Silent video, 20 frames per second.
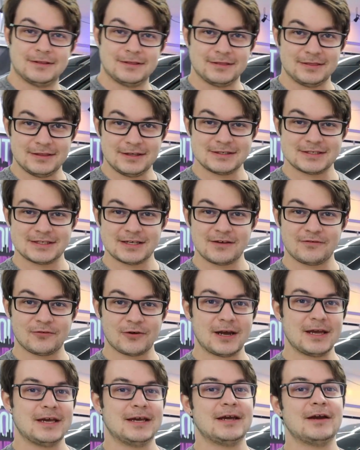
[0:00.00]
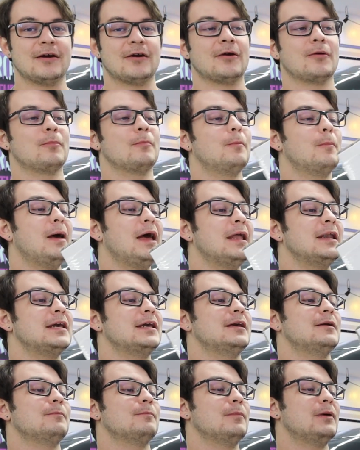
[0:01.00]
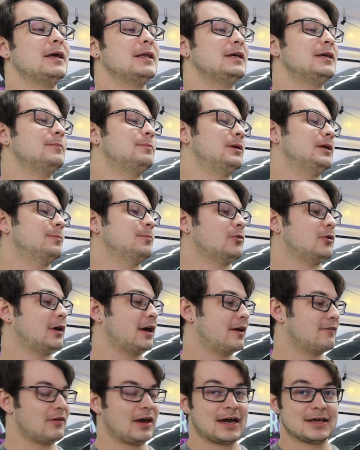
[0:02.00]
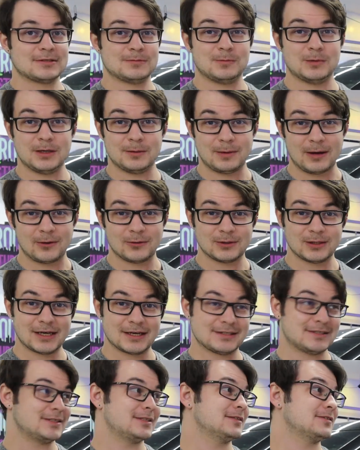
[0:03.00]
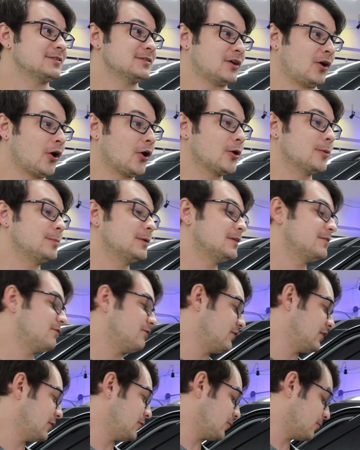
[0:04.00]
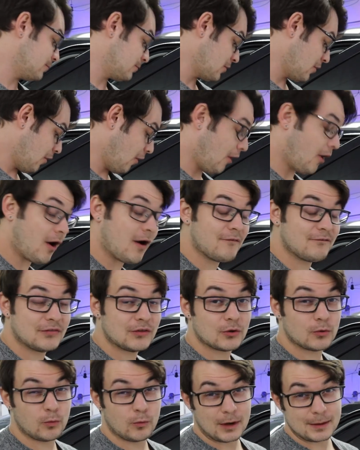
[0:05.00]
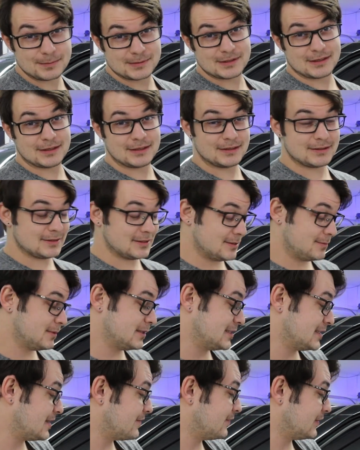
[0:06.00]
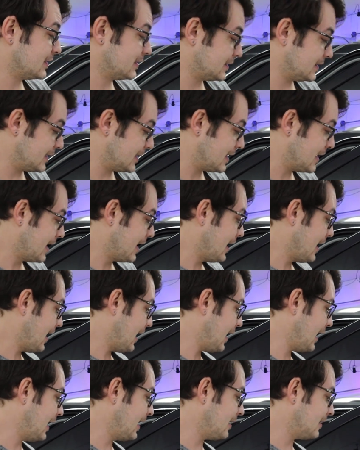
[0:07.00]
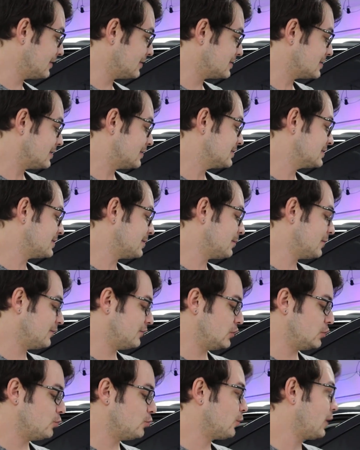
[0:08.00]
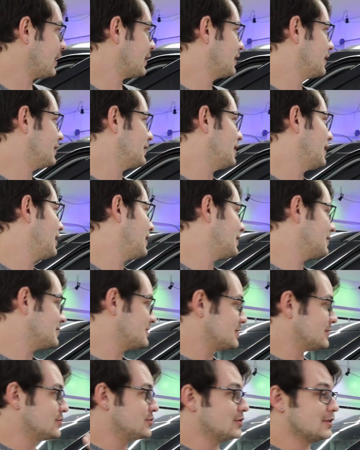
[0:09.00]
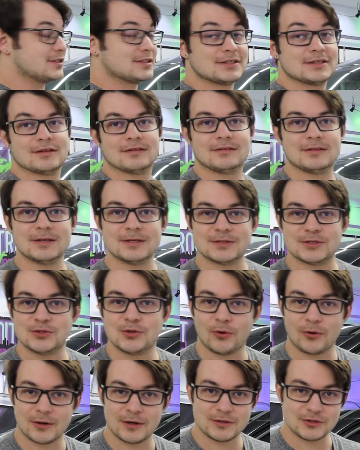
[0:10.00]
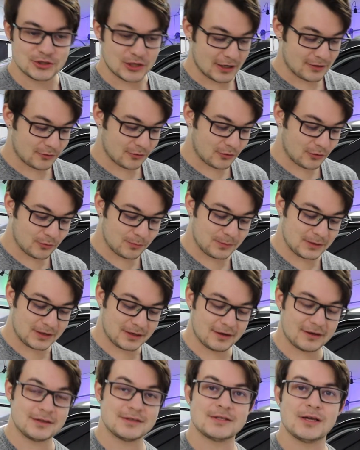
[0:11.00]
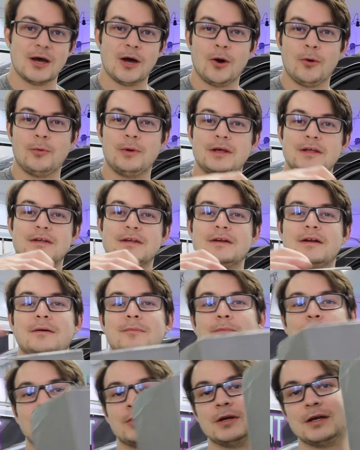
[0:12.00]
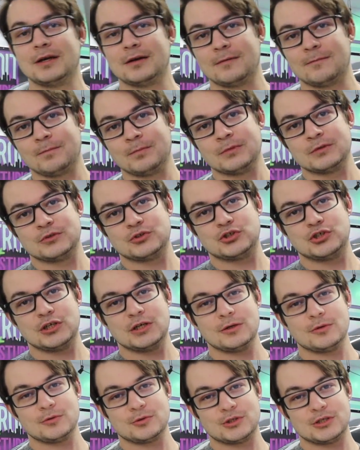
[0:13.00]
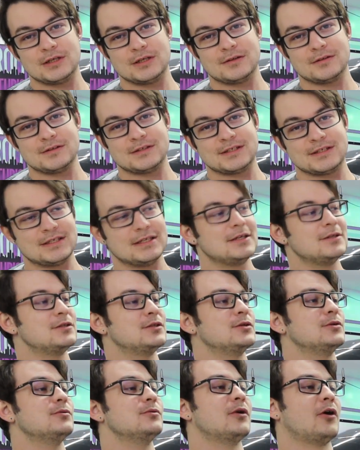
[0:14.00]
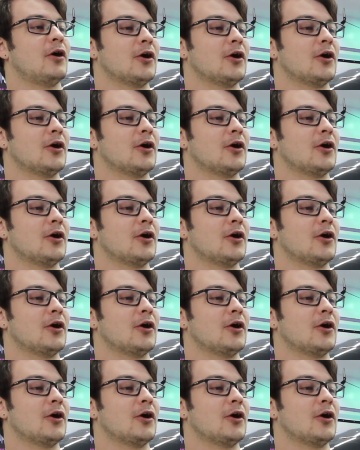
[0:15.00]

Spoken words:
this stuff right here. Many people have asked me about Lexan's carbon film off their website specifically, and some of you recognize just this door in general because we ended up putting Geoshield C2